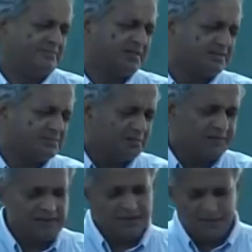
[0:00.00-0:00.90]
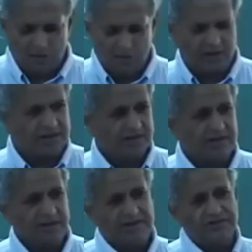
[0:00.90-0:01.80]
very simple thing okay
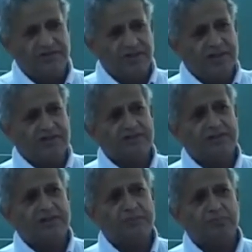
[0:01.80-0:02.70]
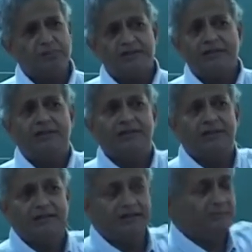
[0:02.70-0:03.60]
change the pitch angle